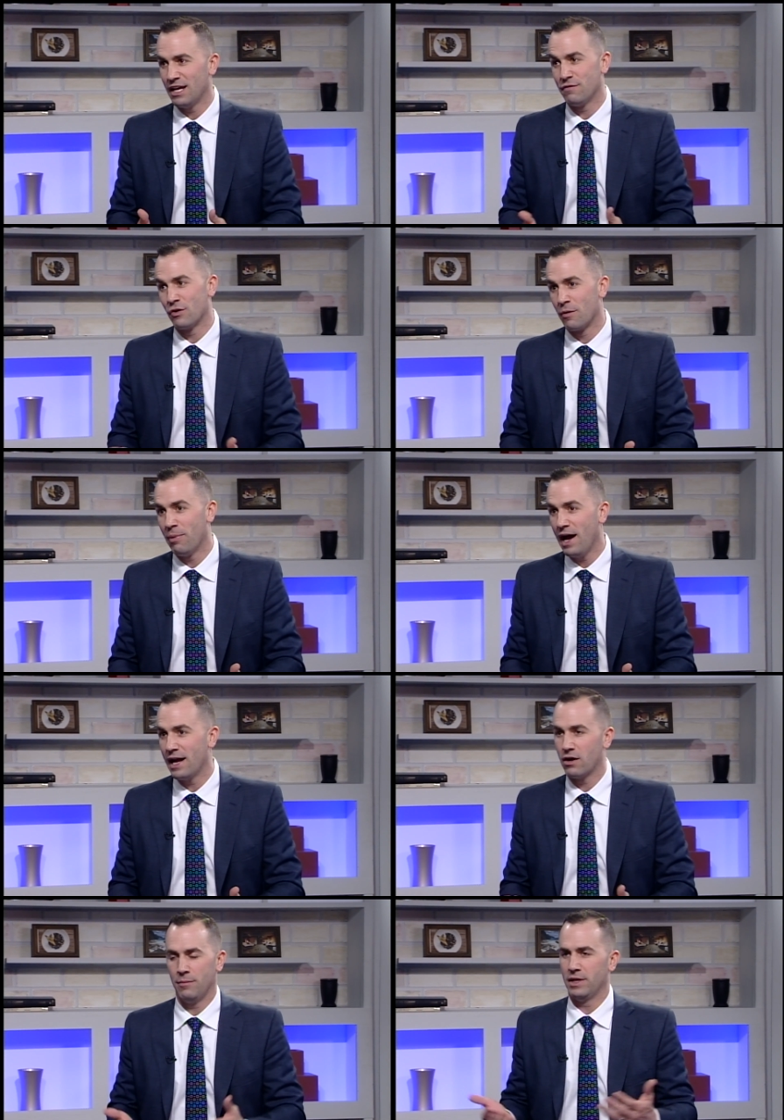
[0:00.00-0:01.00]
if you're a
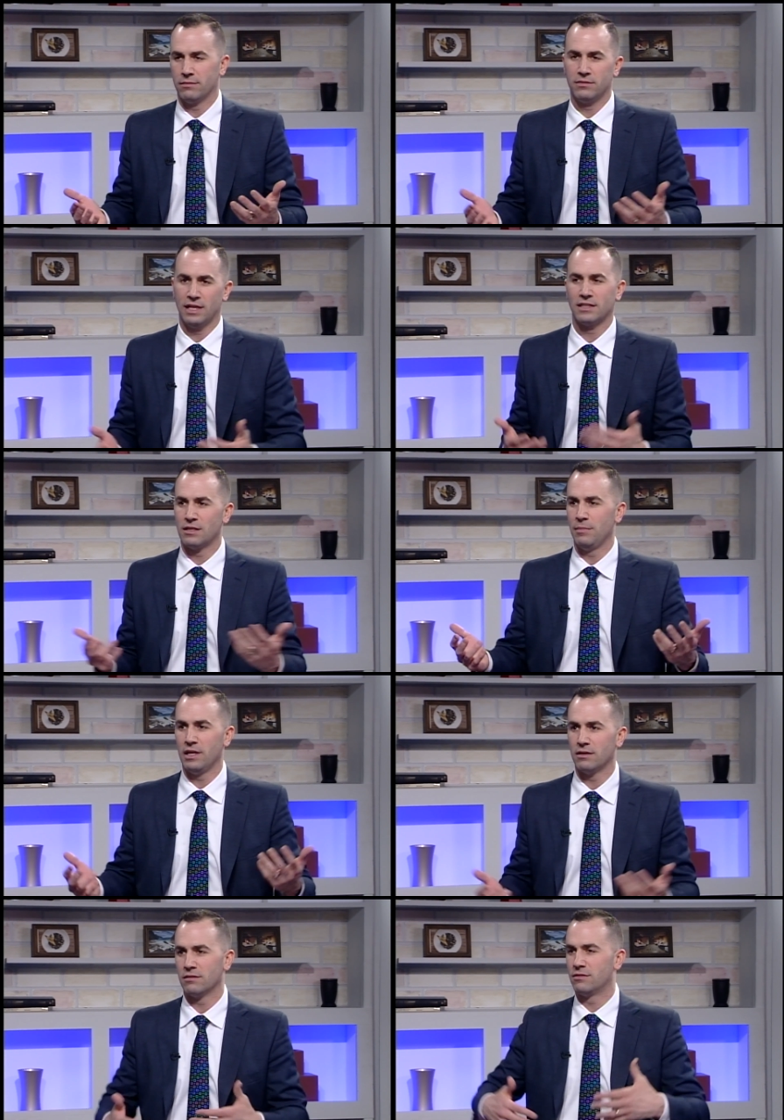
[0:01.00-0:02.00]
buyer, I mean, that doesn't
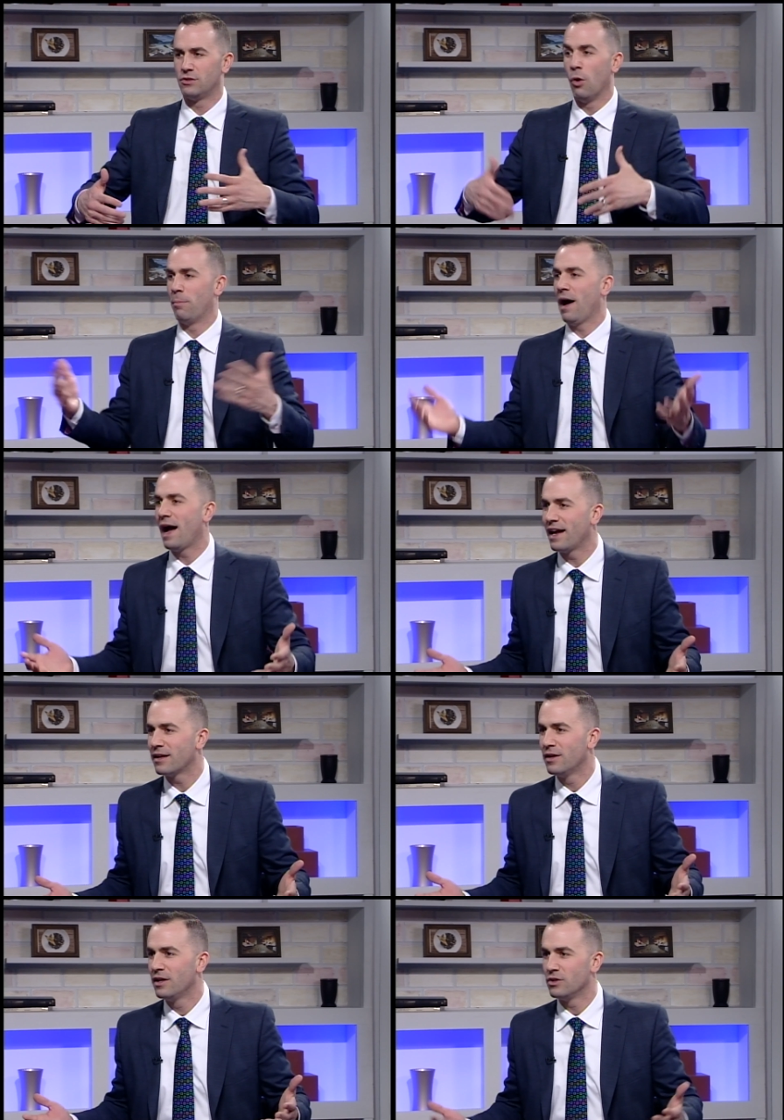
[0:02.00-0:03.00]
mean don't buy.
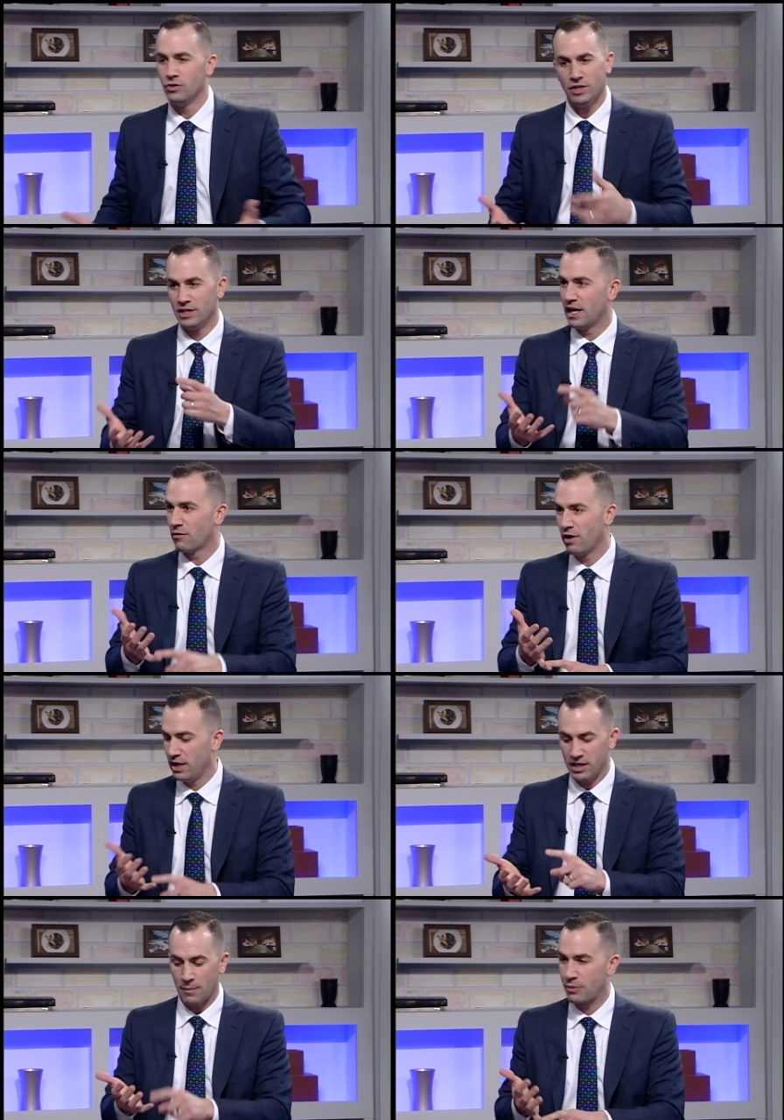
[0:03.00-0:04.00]
You need to get ready,
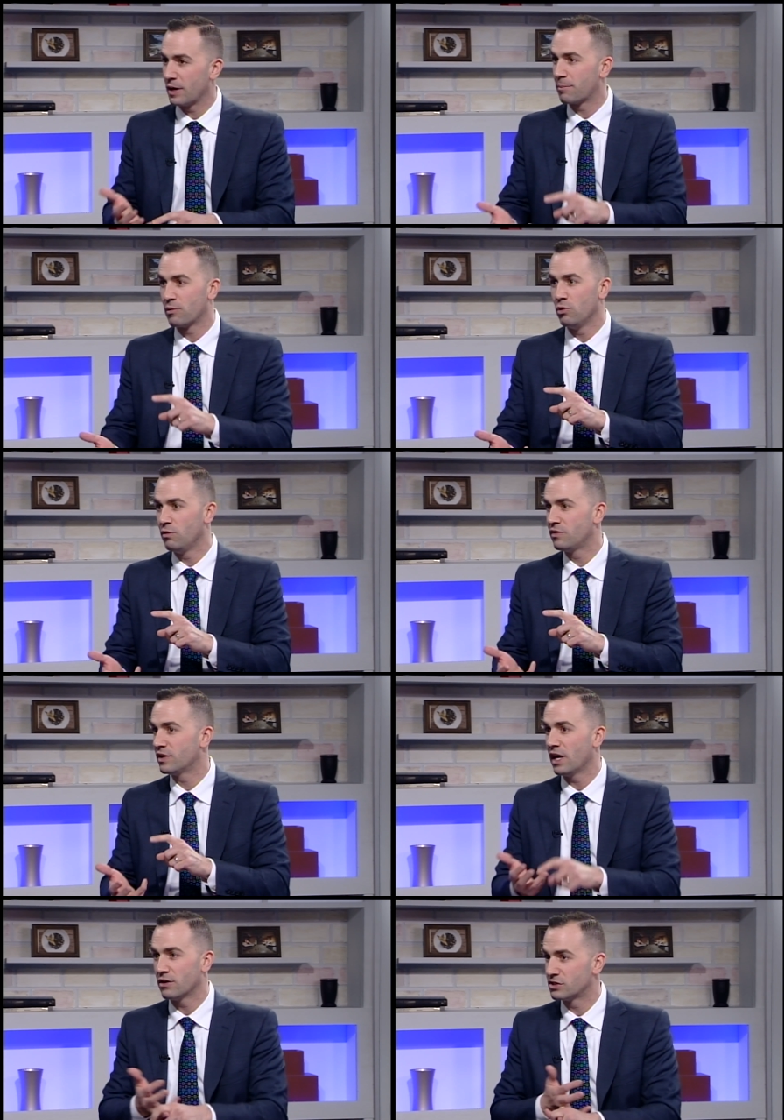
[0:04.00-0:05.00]
get pre-approved,
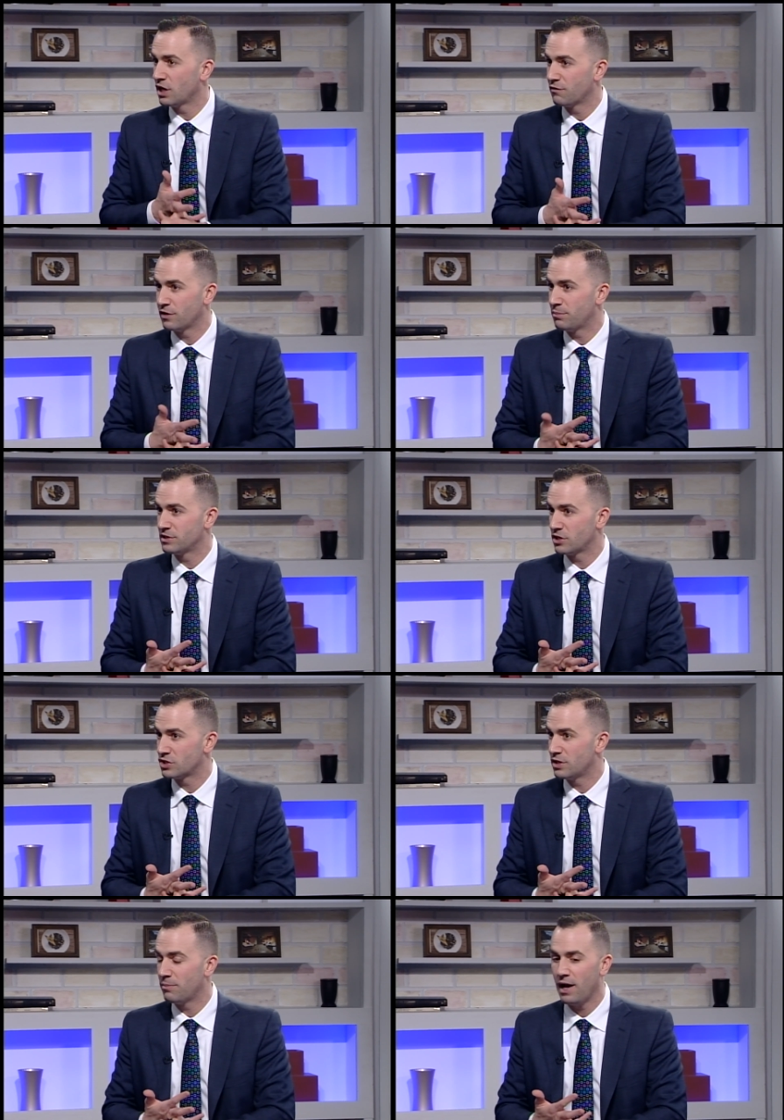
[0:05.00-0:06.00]
get yourself in a
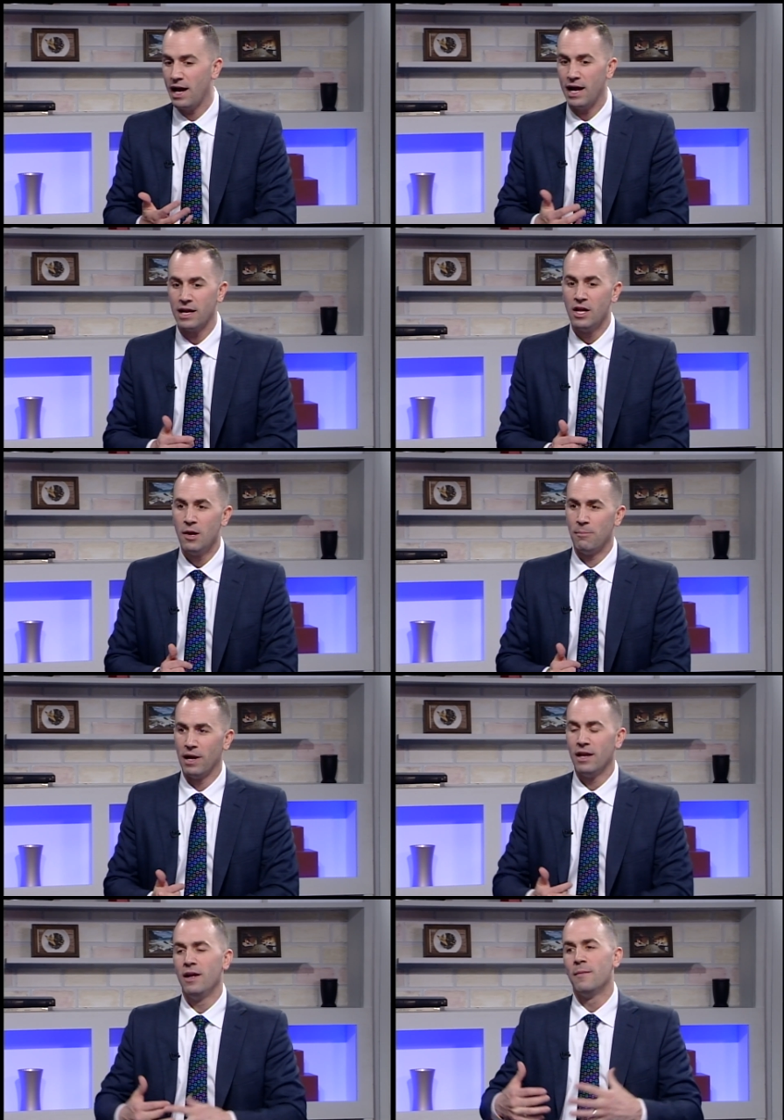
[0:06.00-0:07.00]
position to buy,
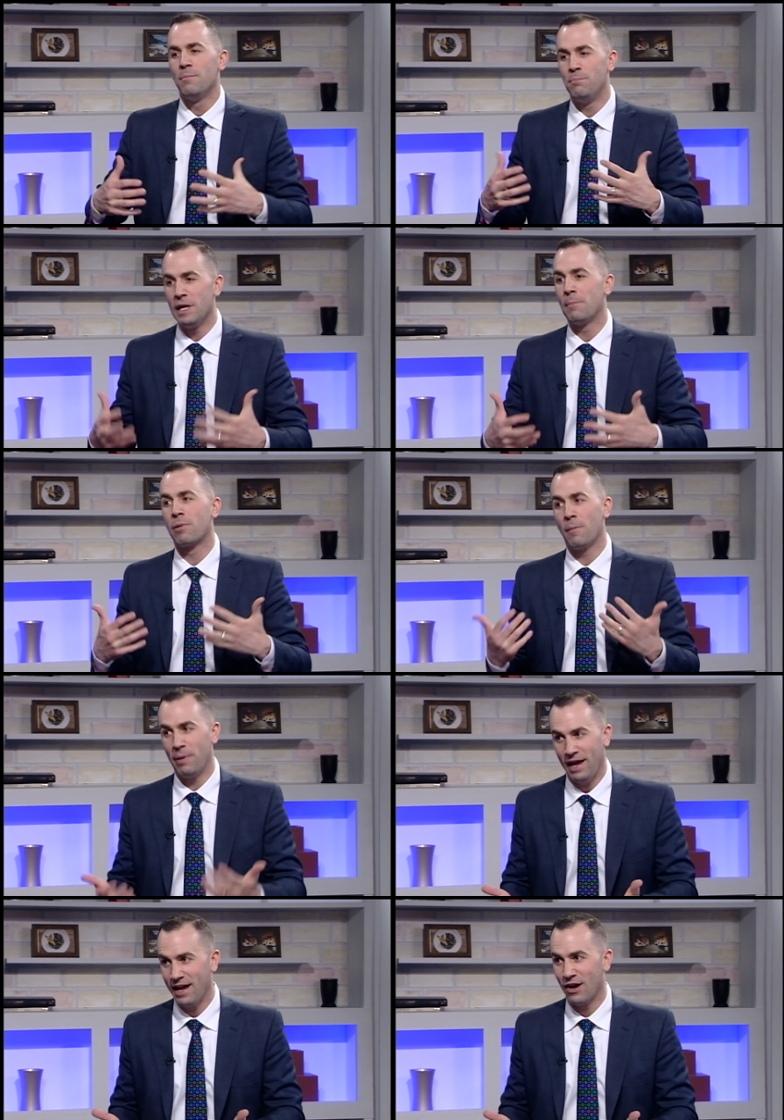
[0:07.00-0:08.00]
but be
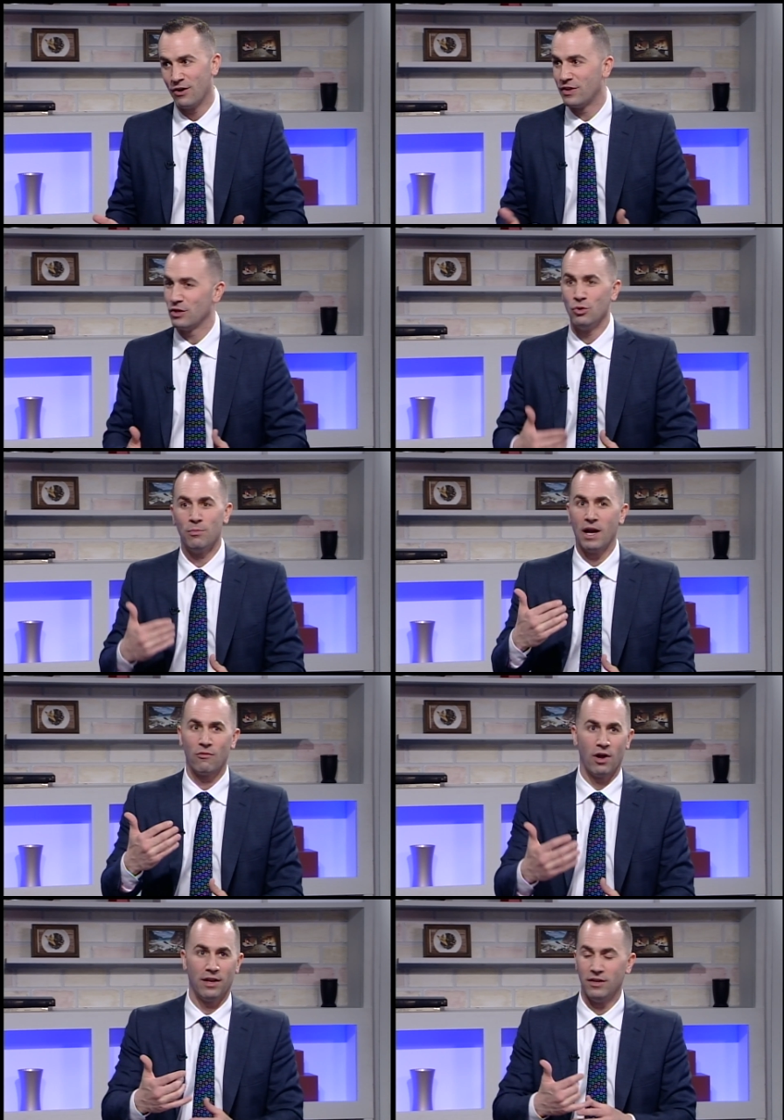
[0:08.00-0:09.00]
prepared that you might
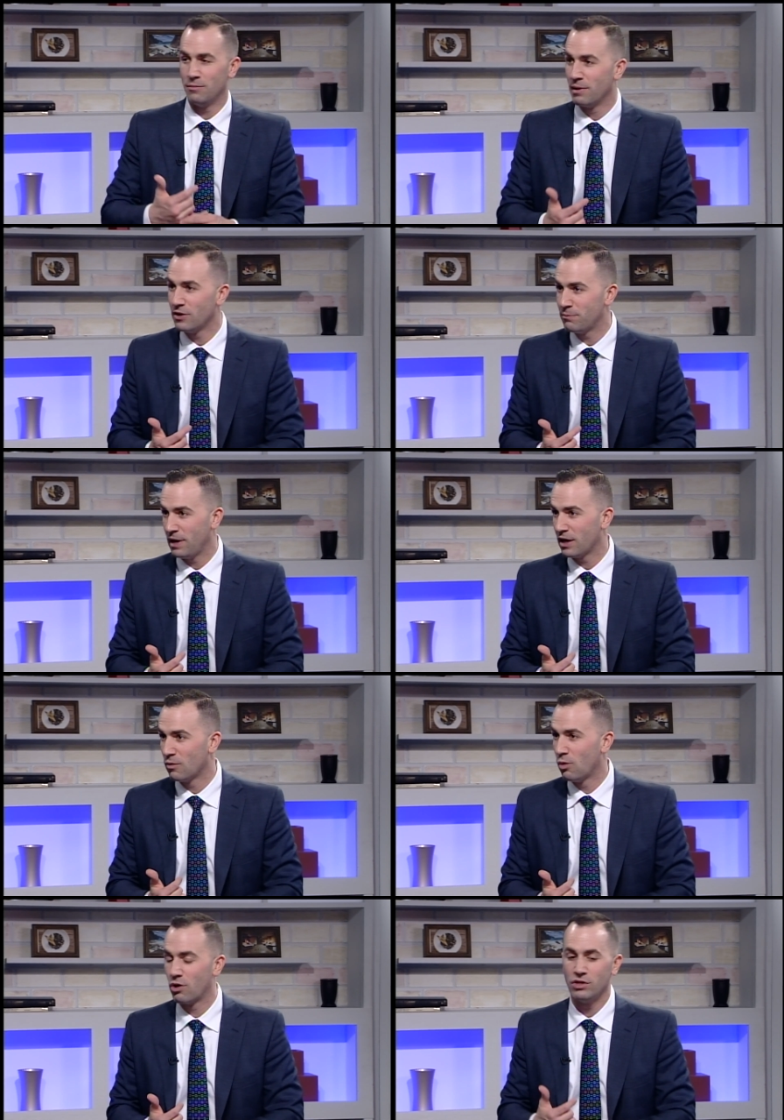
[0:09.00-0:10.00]
run into bidding
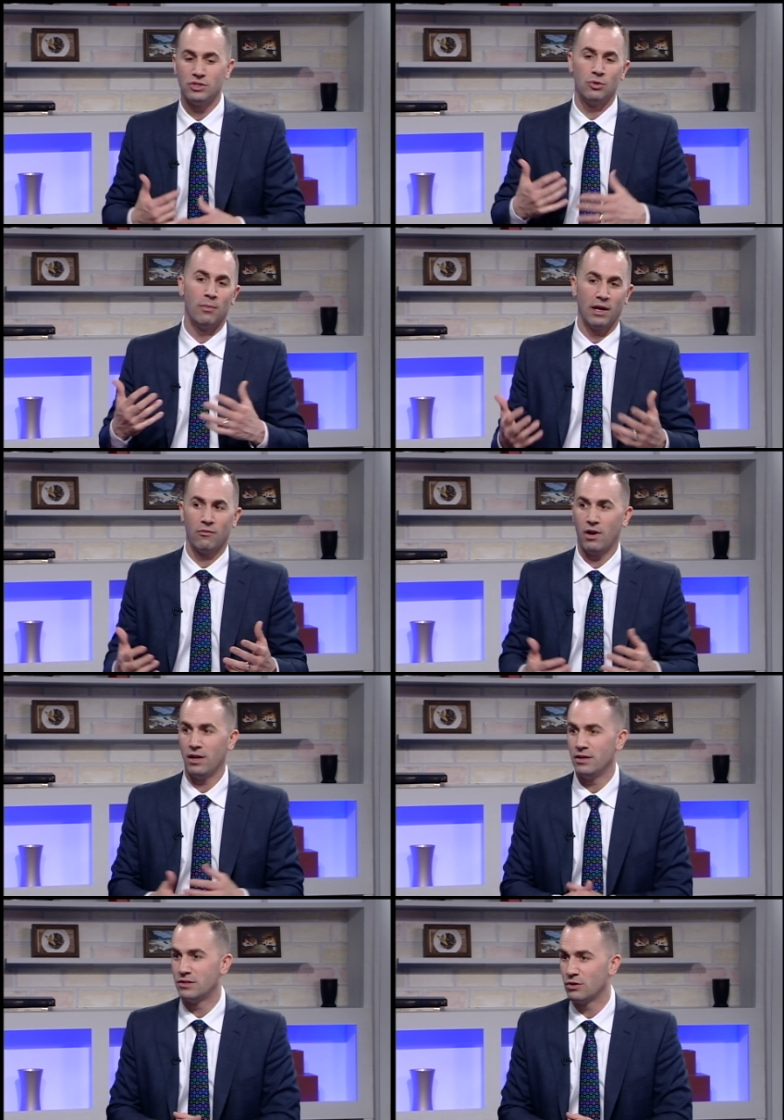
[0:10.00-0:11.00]
wars, you might run
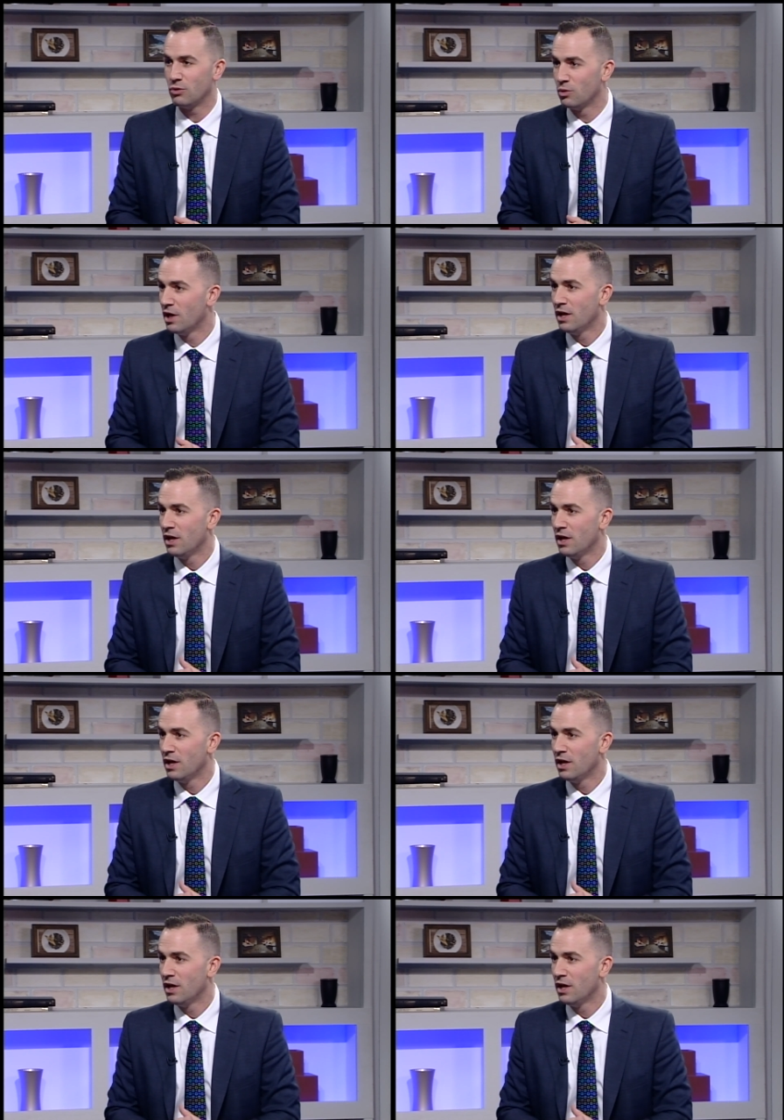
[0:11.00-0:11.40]
into,